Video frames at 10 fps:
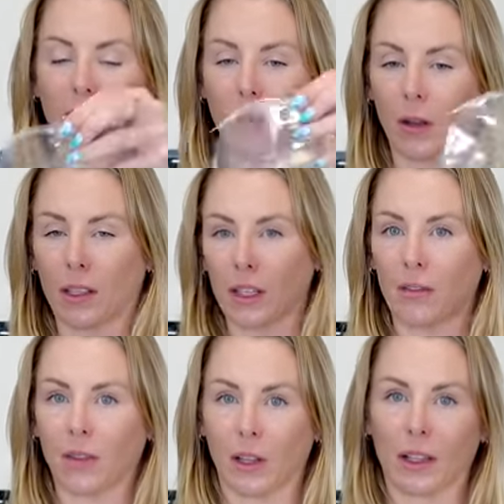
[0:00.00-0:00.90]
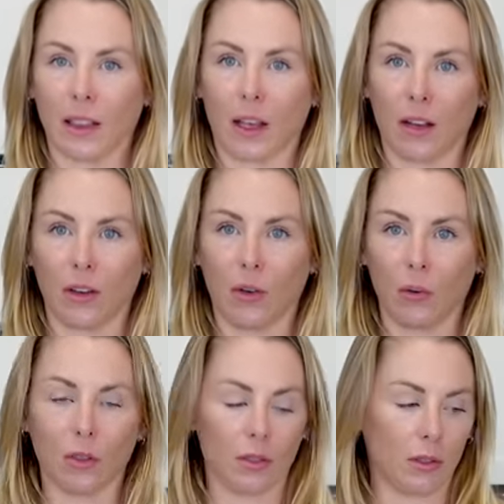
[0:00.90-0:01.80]
Oh my gosh, I feel like they got a
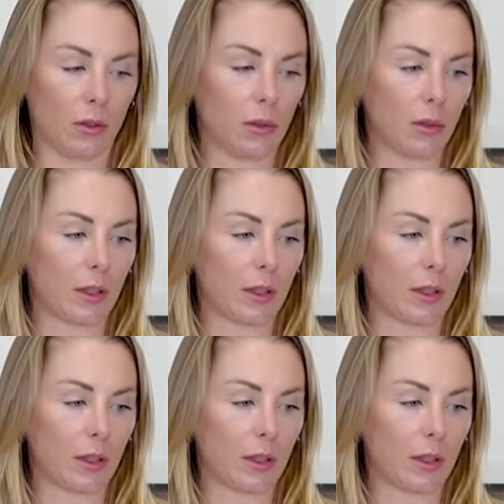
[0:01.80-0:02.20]
new glue